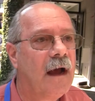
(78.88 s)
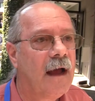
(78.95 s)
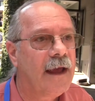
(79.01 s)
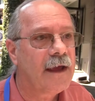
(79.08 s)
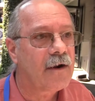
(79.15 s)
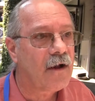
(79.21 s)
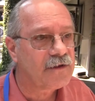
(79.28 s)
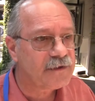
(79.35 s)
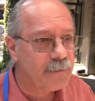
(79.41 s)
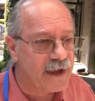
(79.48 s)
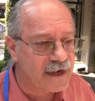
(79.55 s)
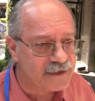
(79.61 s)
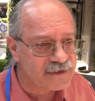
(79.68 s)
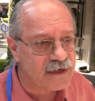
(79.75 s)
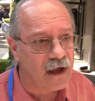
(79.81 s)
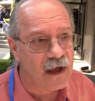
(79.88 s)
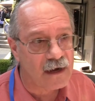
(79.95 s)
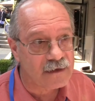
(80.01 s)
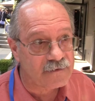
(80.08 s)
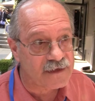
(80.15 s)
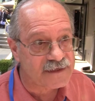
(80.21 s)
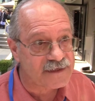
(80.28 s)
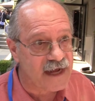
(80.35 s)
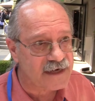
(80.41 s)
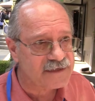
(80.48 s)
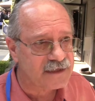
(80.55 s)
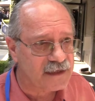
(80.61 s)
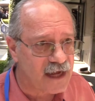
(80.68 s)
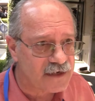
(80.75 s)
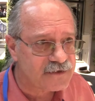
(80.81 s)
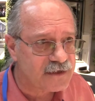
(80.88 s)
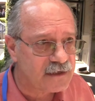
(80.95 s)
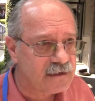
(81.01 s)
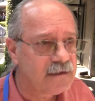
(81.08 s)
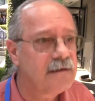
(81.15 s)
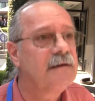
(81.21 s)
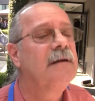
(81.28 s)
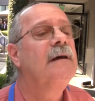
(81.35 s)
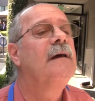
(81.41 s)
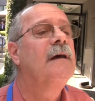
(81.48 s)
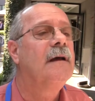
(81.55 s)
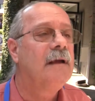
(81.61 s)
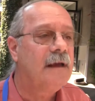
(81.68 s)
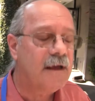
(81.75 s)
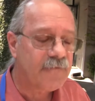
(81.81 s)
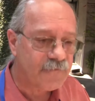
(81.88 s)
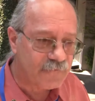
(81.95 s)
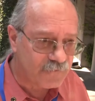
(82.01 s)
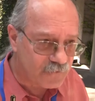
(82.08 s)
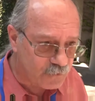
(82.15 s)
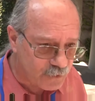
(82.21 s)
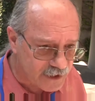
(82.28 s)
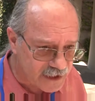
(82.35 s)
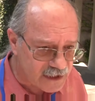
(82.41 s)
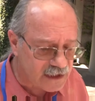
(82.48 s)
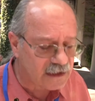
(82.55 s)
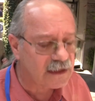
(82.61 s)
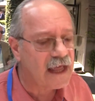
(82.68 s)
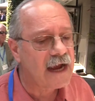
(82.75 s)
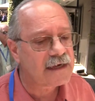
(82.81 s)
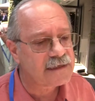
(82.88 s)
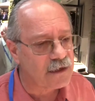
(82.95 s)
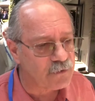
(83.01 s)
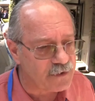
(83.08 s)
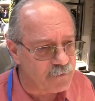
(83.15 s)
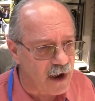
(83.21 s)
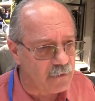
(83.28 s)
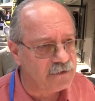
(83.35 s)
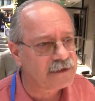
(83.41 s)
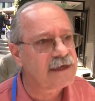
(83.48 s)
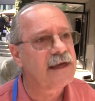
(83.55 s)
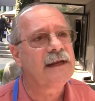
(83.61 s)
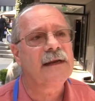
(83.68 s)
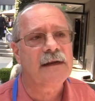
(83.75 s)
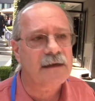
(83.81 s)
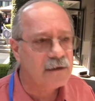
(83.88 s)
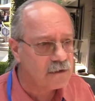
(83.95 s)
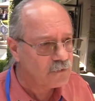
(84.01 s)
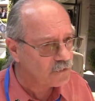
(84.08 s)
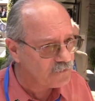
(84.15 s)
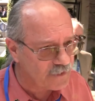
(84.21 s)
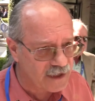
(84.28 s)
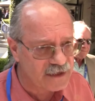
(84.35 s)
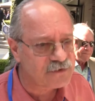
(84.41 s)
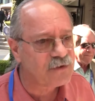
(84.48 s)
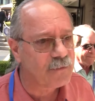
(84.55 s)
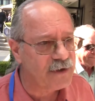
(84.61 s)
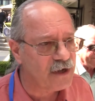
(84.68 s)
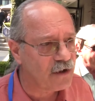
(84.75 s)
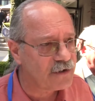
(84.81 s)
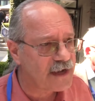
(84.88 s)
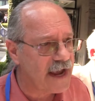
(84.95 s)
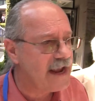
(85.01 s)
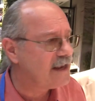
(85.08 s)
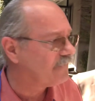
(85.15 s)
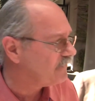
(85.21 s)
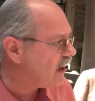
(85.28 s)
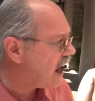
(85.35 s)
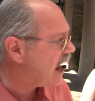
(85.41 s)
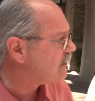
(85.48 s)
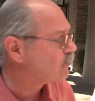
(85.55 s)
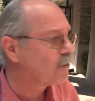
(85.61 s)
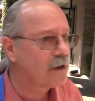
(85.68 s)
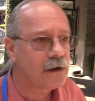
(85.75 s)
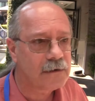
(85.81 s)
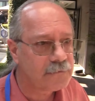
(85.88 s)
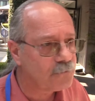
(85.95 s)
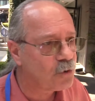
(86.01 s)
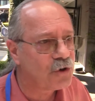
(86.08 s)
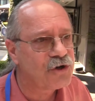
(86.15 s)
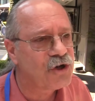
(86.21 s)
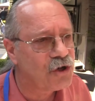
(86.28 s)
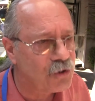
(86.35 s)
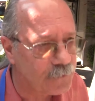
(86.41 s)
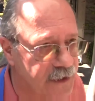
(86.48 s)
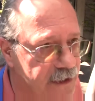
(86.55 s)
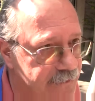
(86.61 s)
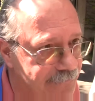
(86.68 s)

It all depends on this next election. If we can elect a Republican, things will be okay. If not, we're doomed.